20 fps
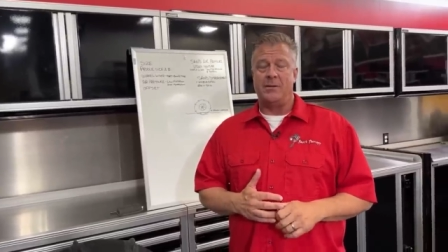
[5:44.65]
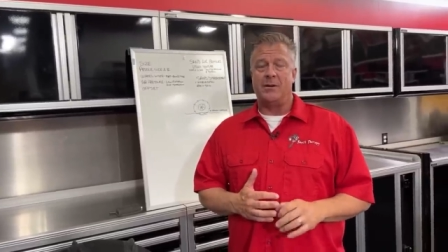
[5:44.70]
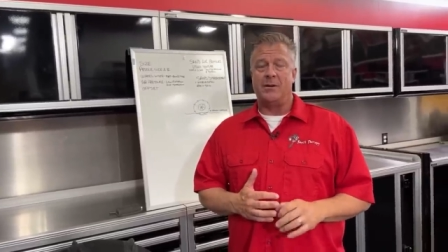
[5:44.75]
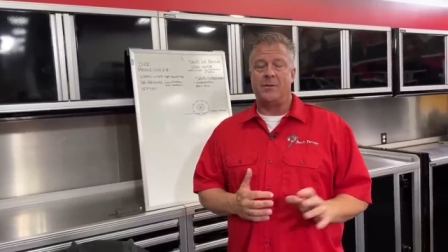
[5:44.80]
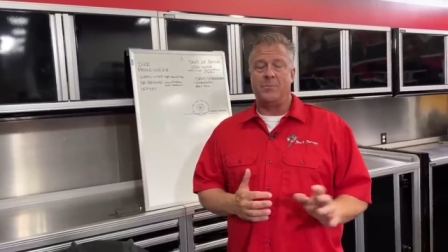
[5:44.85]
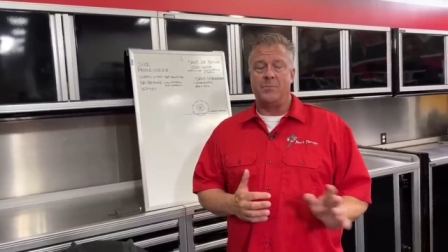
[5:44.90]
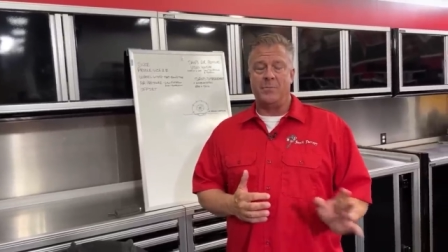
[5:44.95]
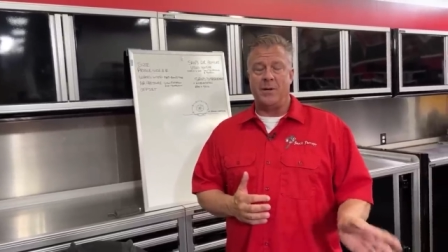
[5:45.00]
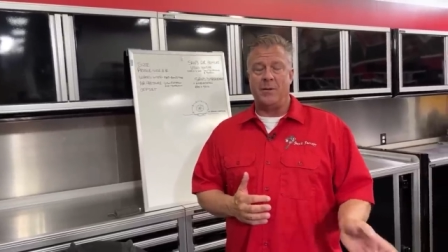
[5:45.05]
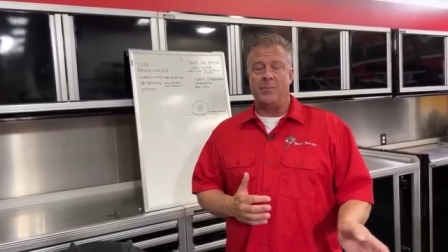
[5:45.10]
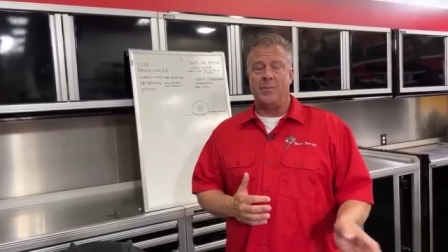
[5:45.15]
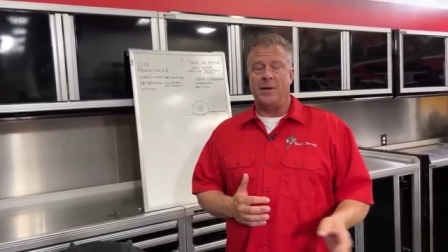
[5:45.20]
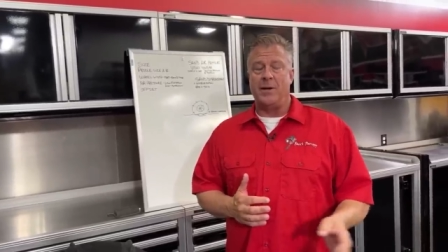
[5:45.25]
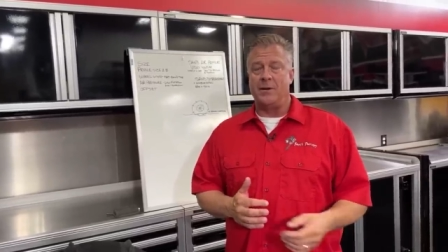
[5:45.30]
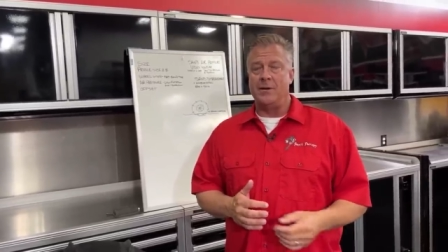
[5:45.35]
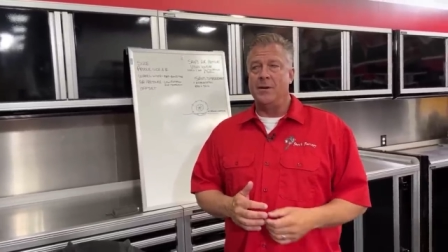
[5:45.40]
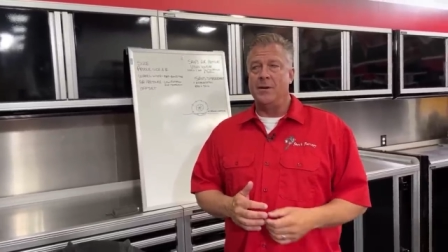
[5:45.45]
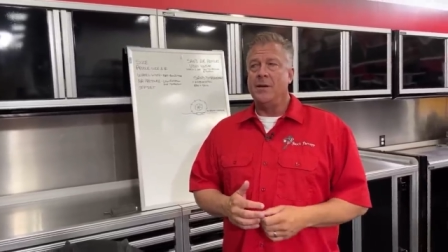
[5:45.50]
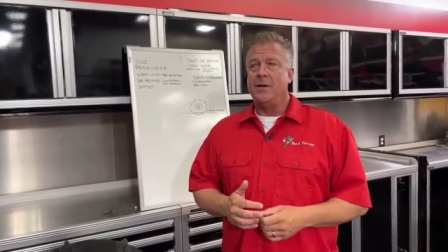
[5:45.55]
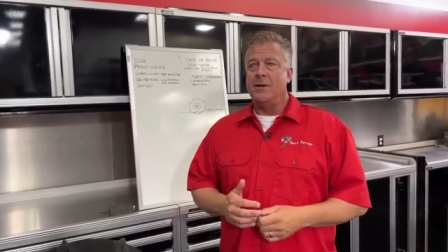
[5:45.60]
there can be a
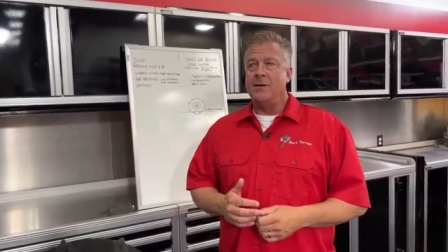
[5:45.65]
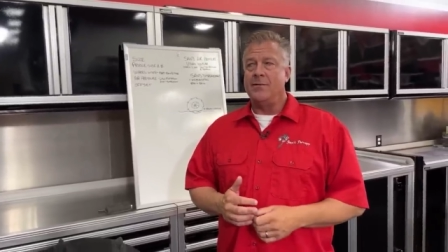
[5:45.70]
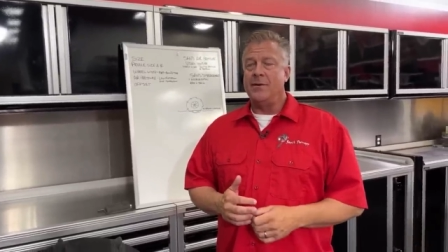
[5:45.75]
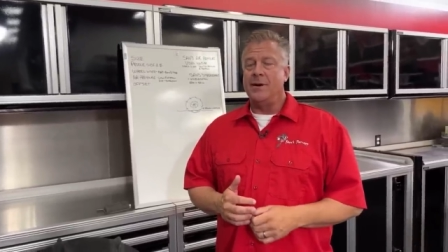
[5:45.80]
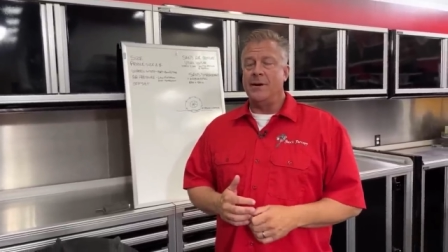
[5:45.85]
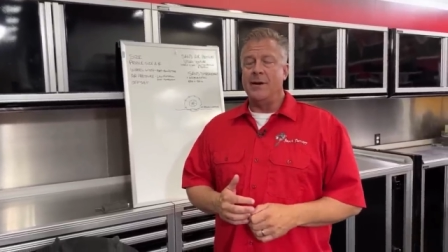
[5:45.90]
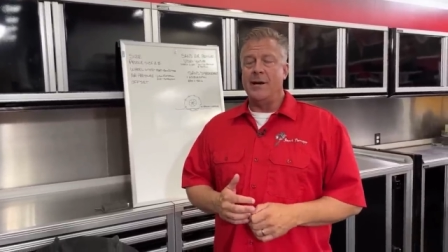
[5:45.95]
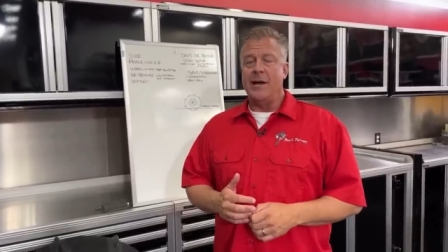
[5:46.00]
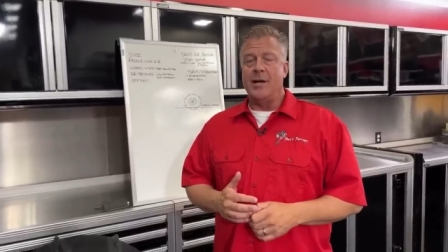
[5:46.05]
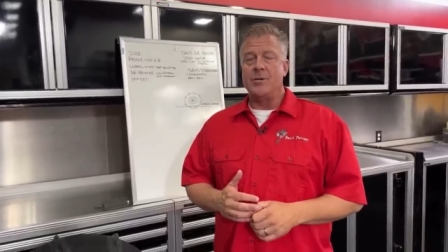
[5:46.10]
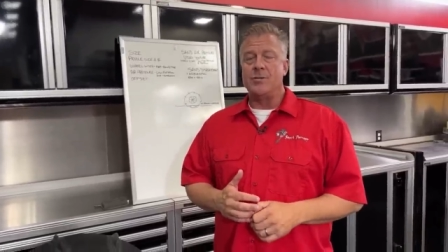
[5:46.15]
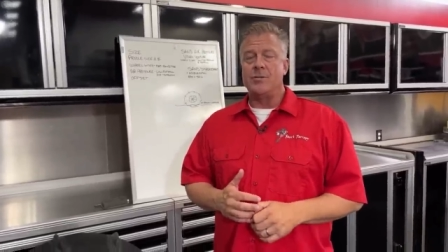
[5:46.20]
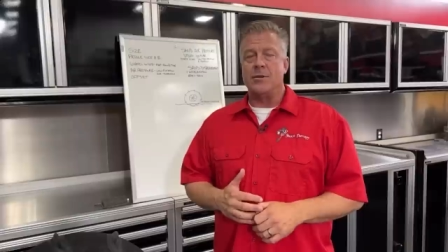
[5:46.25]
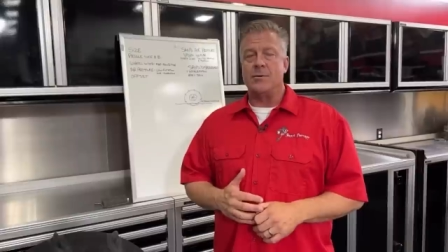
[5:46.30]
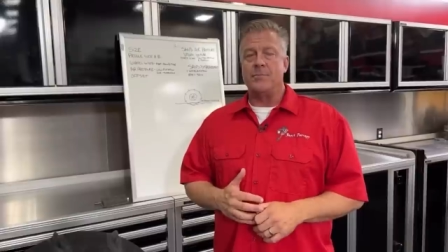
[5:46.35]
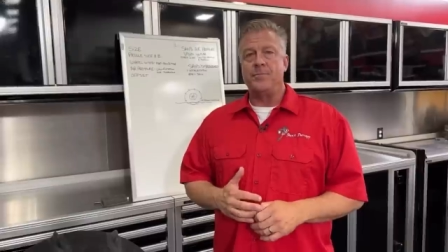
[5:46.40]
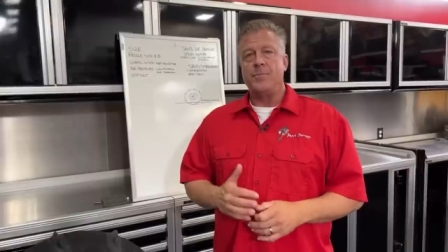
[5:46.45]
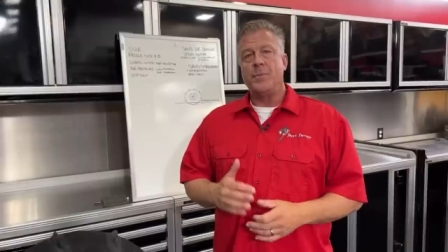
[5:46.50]
big variation.